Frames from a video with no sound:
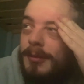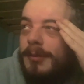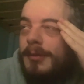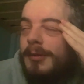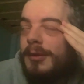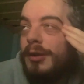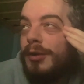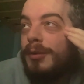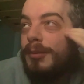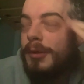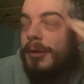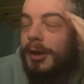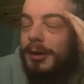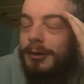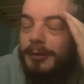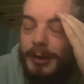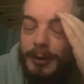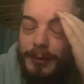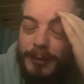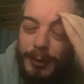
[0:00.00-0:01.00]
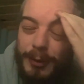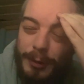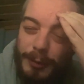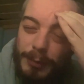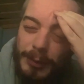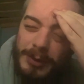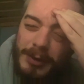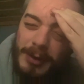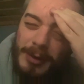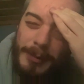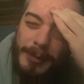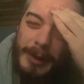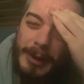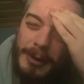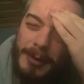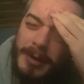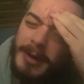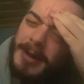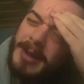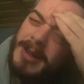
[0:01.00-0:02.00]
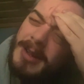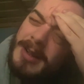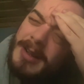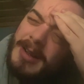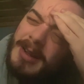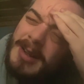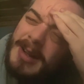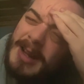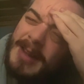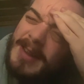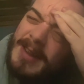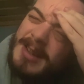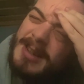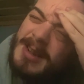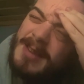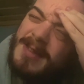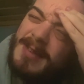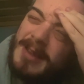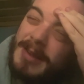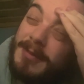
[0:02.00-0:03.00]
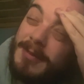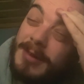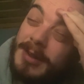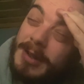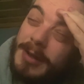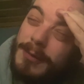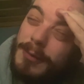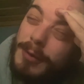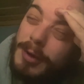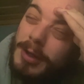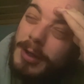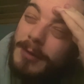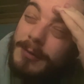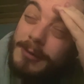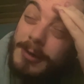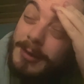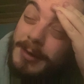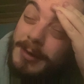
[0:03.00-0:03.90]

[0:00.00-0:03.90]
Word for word: new Minecraft world, which is about, I think, the seventieth one I've done